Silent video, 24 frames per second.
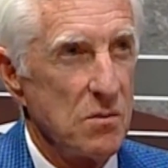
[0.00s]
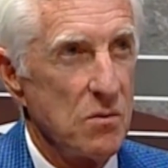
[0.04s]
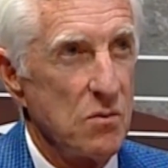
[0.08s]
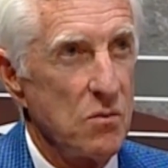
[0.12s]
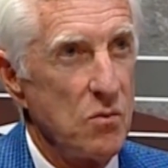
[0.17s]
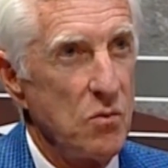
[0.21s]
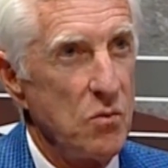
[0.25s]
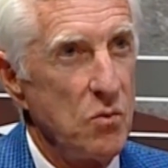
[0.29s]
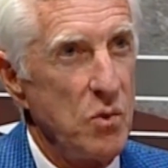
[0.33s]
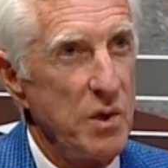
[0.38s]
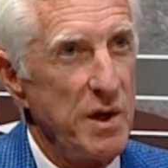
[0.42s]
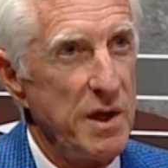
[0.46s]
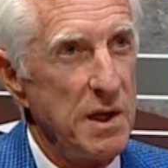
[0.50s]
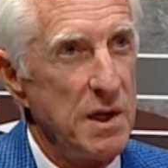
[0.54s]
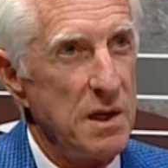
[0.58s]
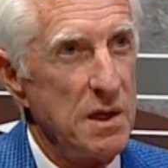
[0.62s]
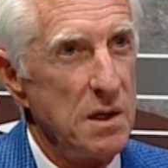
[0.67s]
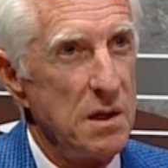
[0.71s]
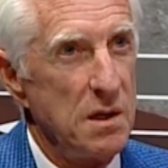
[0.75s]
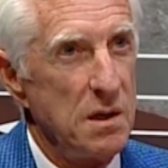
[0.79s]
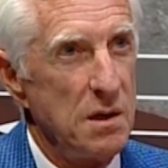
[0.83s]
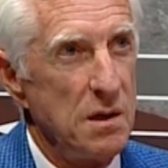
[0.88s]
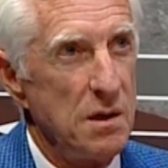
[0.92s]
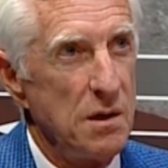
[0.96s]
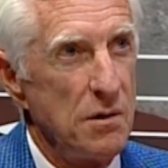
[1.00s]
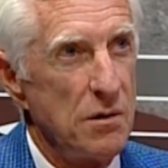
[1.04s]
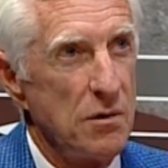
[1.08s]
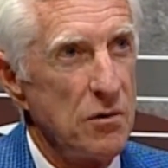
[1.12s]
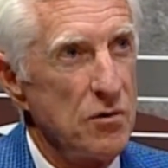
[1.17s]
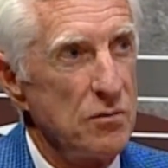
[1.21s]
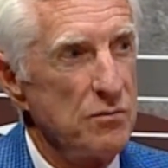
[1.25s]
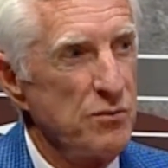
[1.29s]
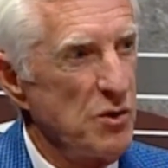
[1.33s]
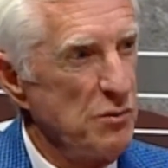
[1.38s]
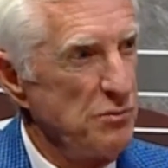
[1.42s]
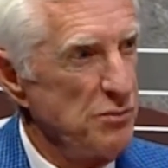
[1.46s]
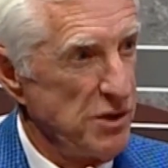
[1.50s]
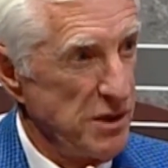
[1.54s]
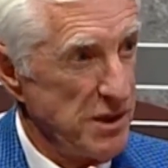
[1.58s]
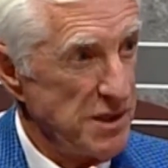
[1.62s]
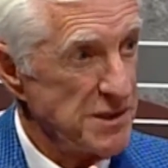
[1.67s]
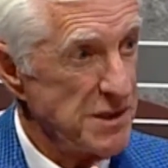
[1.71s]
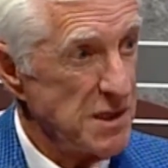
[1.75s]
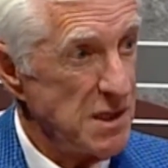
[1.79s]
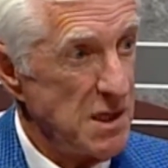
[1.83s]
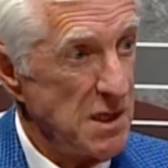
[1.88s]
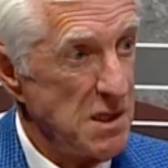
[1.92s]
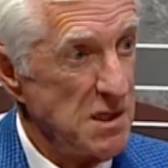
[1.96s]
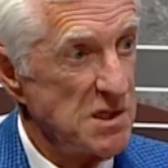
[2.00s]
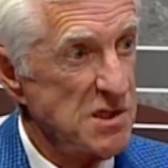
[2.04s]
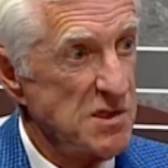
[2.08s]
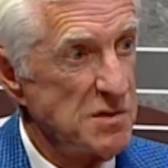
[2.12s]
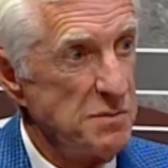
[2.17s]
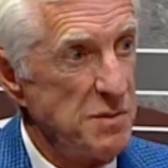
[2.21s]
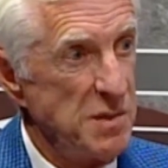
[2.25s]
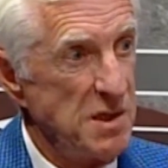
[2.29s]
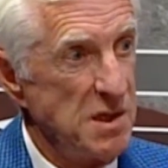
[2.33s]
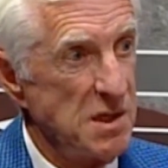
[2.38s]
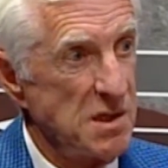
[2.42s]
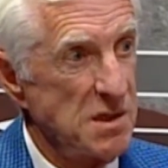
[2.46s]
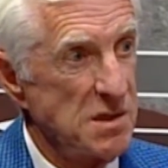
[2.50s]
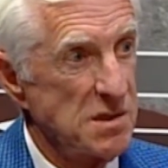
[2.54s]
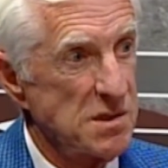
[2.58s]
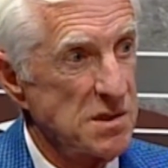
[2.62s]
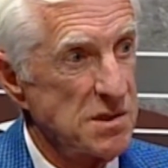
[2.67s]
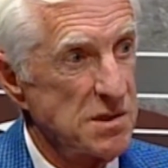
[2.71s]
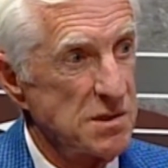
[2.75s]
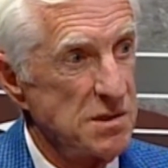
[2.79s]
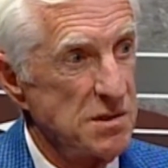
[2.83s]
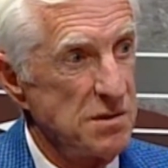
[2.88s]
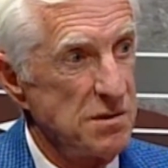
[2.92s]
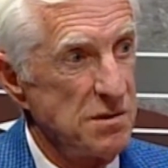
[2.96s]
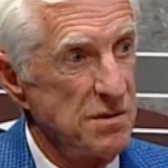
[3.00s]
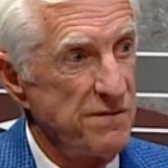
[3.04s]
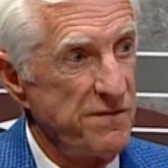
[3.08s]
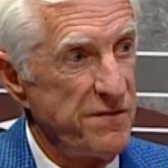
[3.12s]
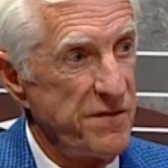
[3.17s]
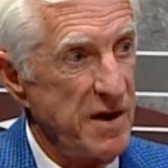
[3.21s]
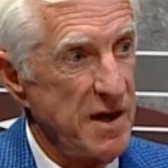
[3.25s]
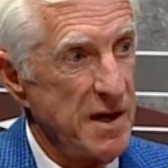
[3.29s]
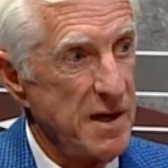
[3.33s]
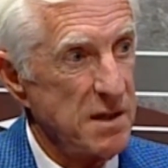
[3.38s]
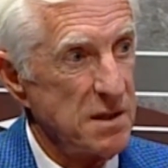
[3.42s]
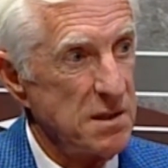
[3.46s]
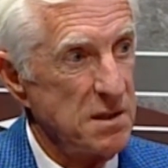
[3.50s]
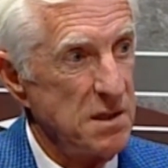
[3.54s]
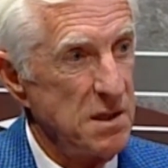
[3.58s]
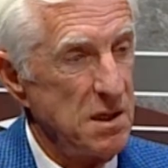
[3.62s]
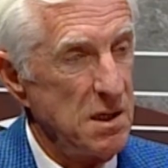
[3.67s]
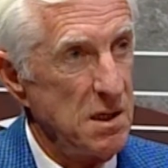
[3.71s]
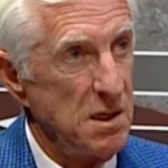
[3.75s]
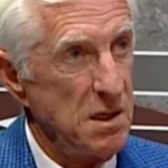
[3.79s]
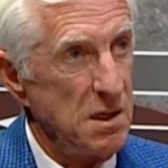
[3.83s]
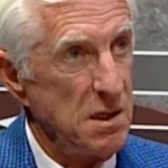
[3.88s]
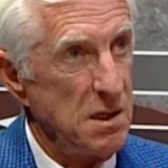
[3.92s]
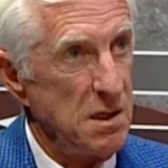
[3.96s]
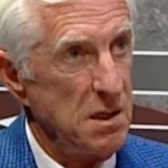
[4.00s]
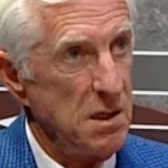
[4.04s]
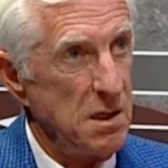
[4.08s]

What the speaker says: when their own publicity speaks to the fact that